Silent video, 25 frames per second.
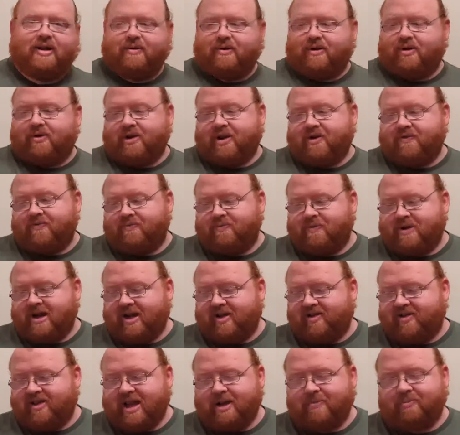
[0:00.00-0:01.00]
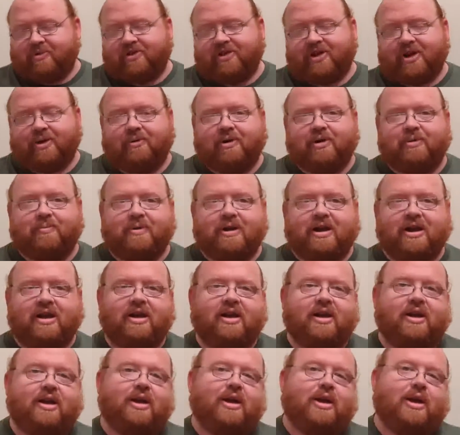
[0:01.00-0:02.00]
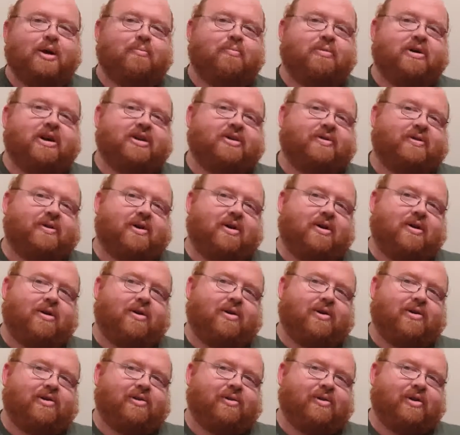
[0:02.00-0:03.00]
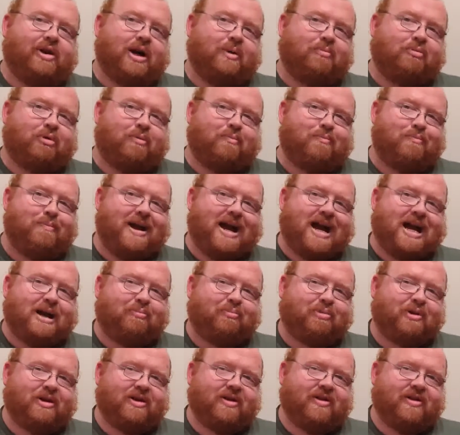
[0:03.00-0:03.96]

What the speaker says: don't have my examples here with me, but there are also a couple map